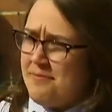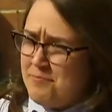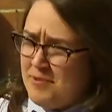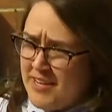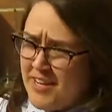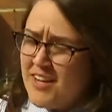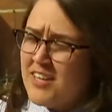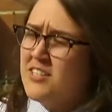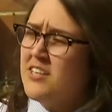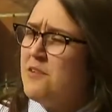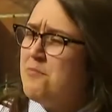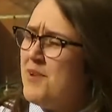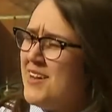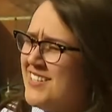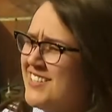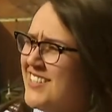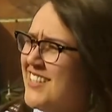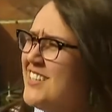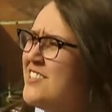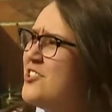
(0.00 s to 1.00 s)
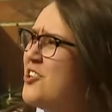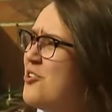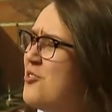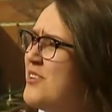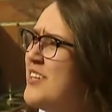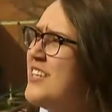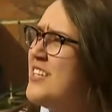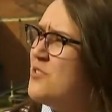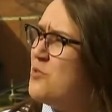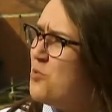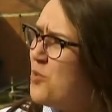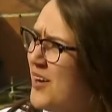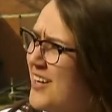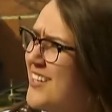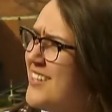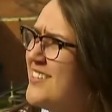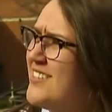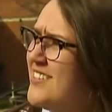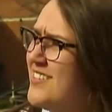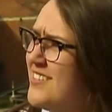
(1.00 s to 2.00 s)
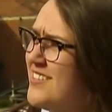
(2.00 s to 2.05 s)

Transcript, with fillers: because my skin tone is white.